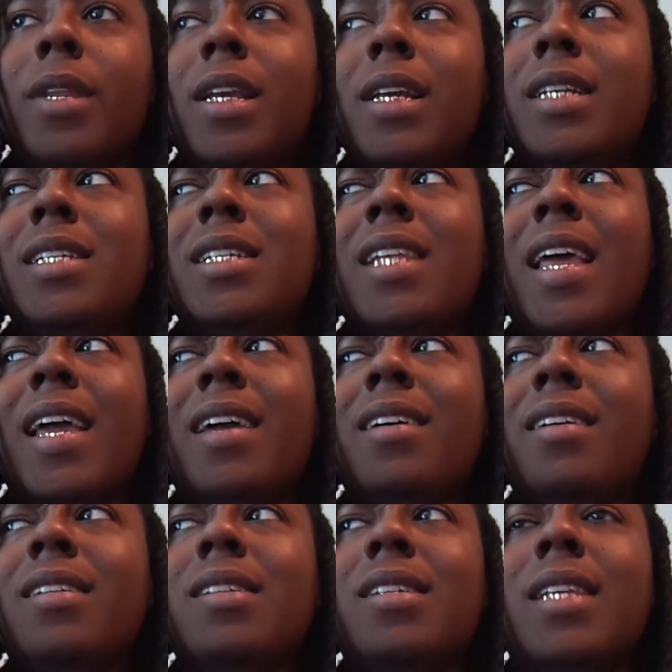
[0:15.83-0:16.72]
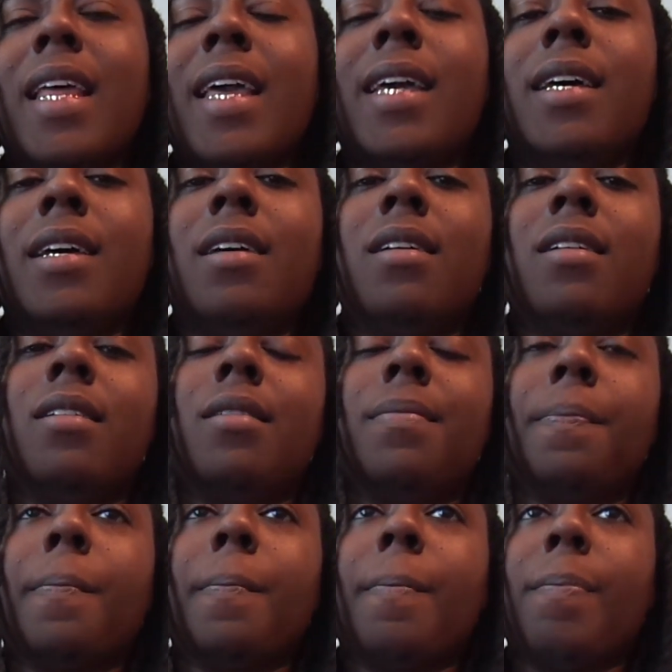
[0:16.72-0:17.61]
And it's like a
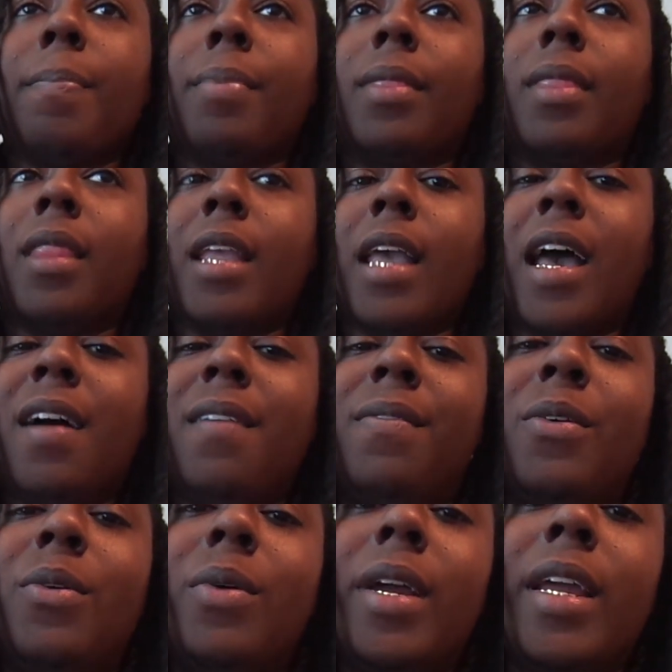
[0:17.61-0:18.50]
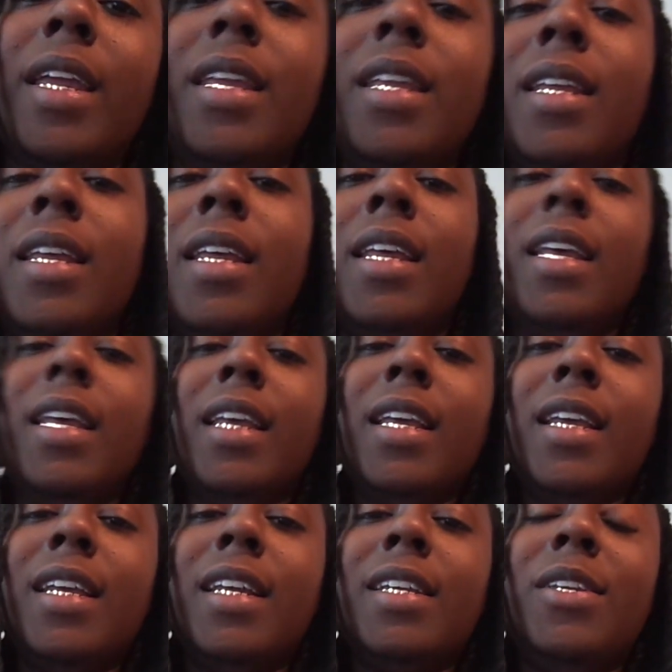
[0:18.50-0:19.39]
iPhone 8.
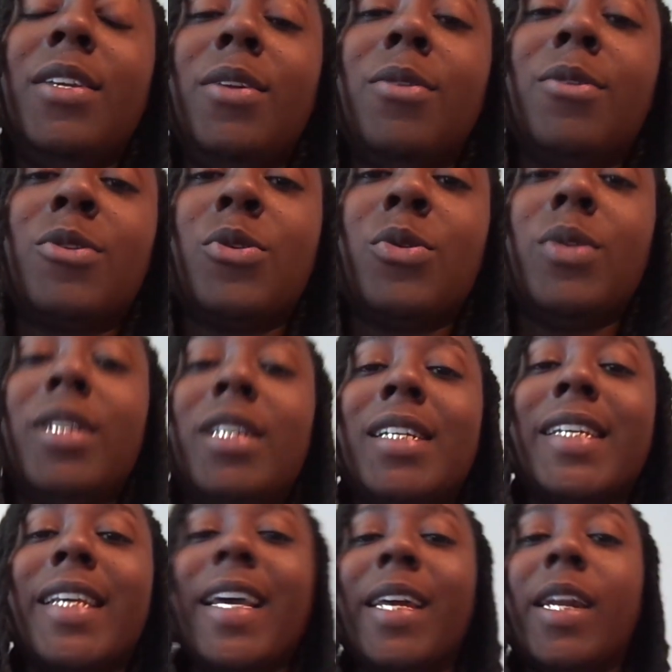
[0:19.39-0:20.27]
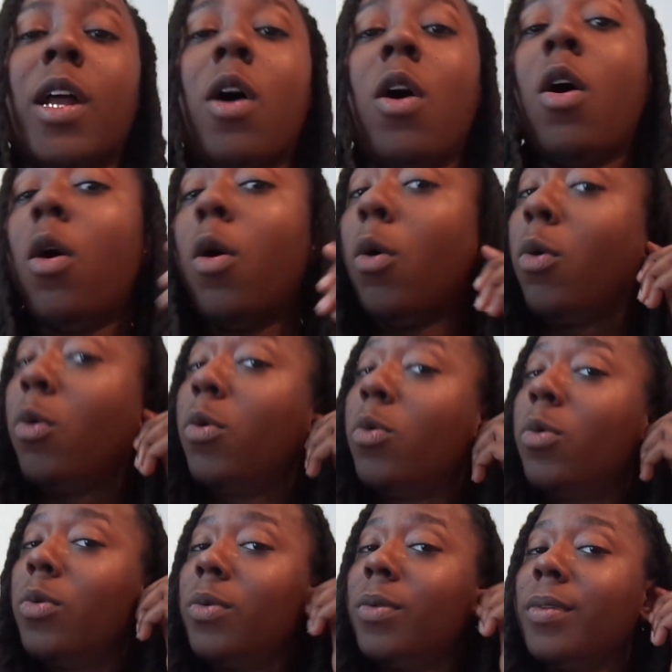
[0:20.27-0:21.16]
You know, so it's kind of
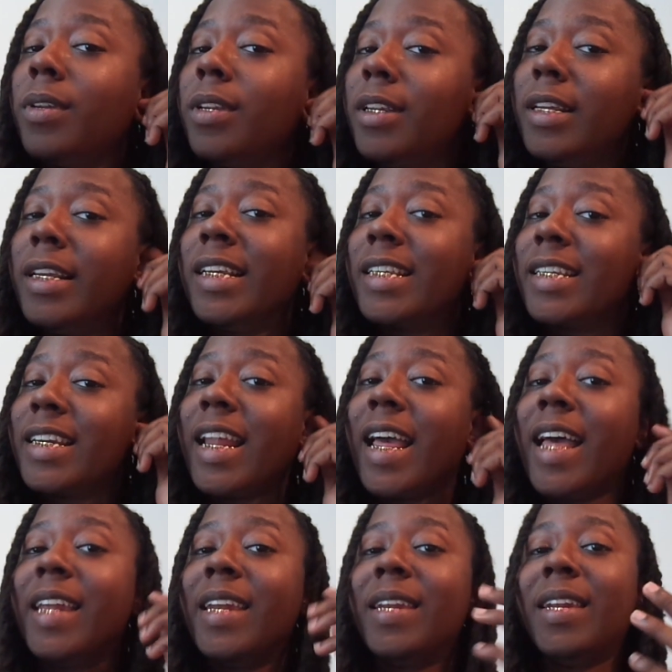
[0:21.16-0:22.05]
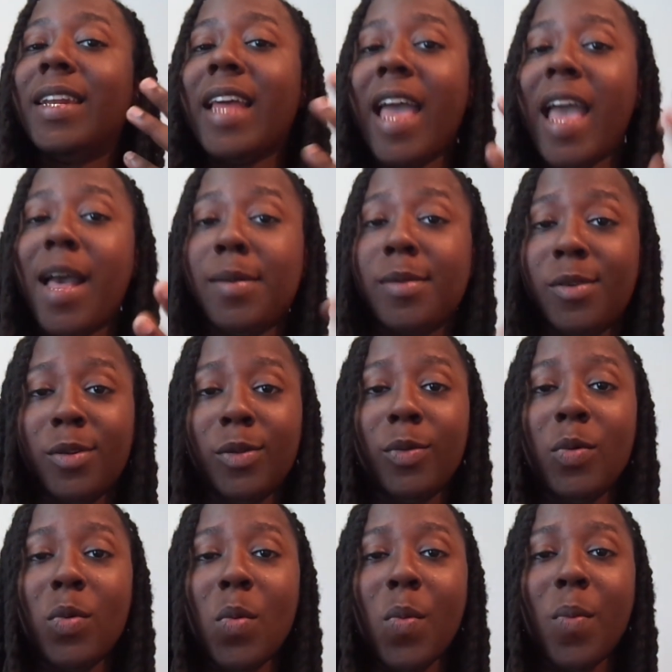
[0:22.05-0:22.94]
old. It's not the
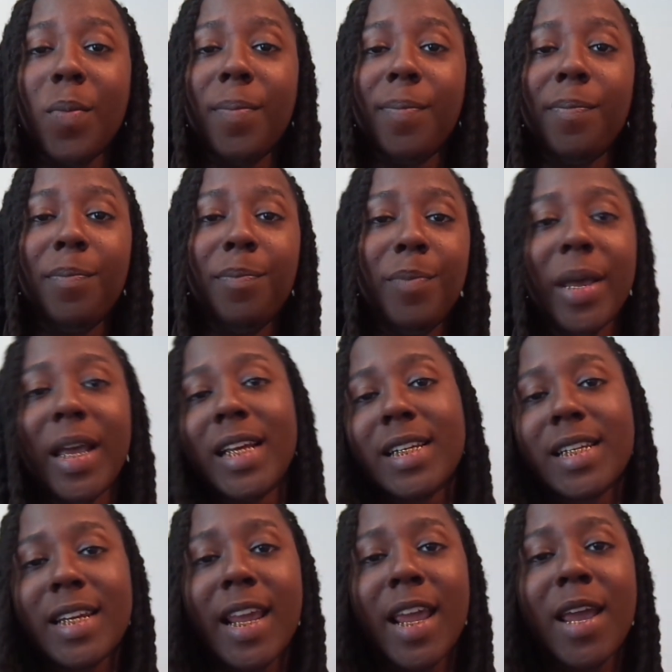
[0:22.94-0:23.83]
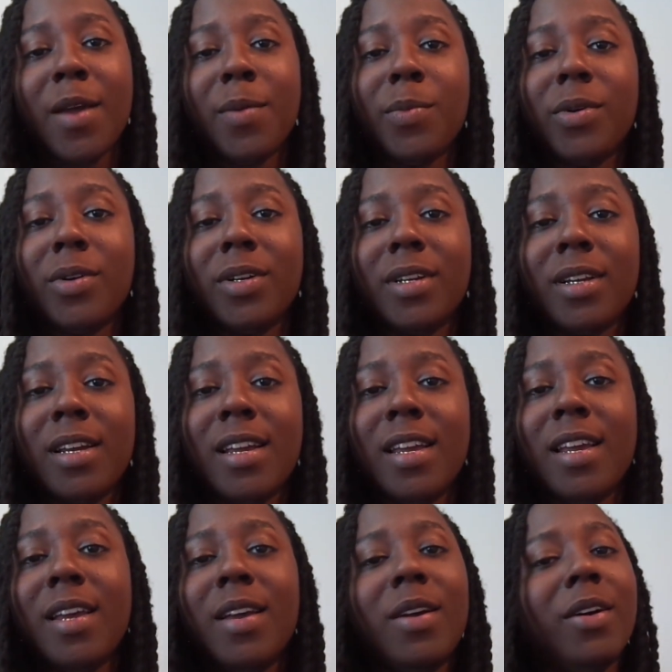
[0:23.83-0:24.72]
absolute best camera
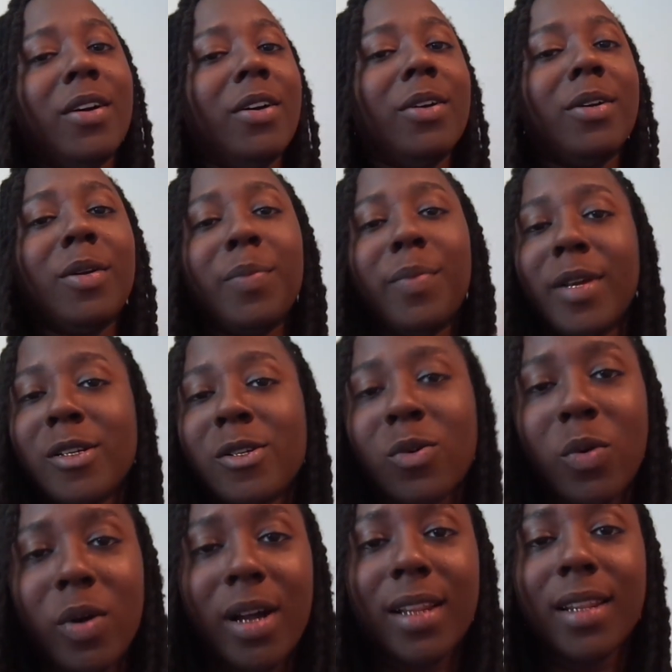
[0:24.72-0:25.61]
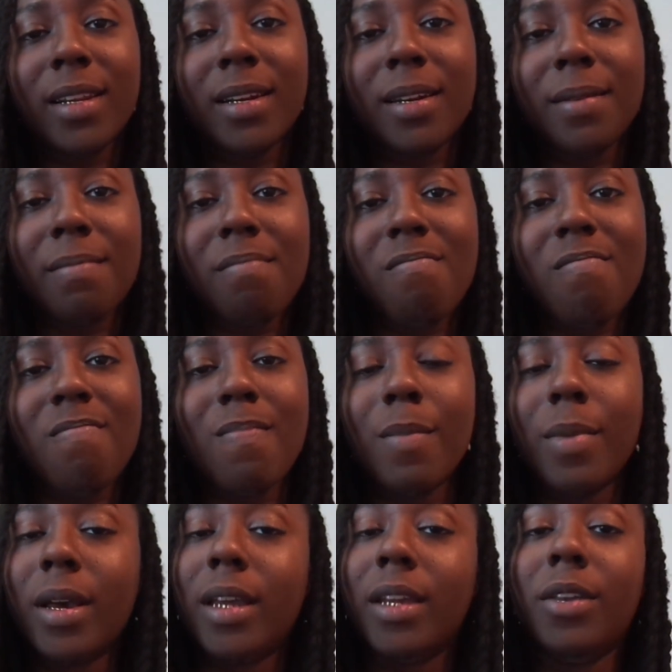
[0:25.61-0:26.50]
or the best quality.
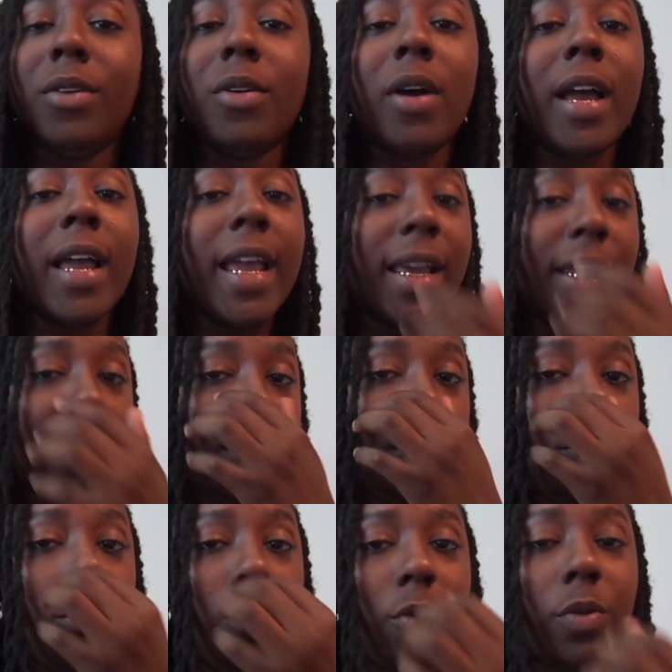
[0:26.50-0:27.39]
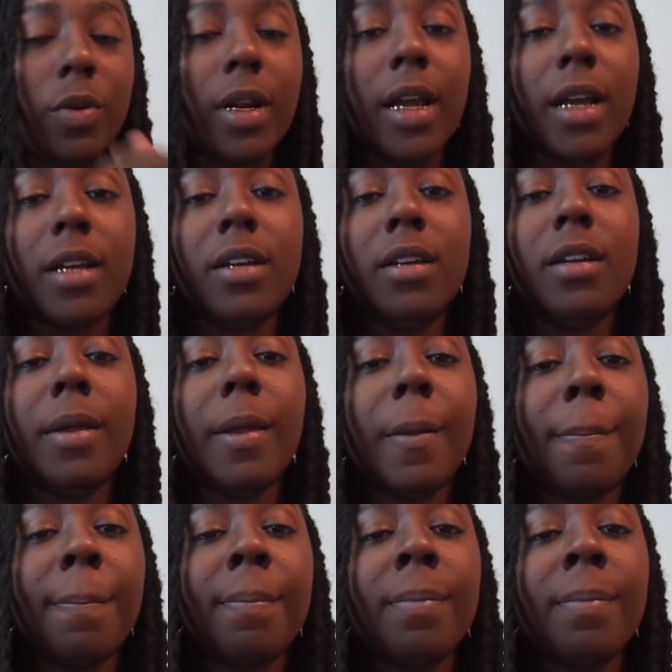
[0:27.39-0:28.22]
But, you know, I had to use what I could.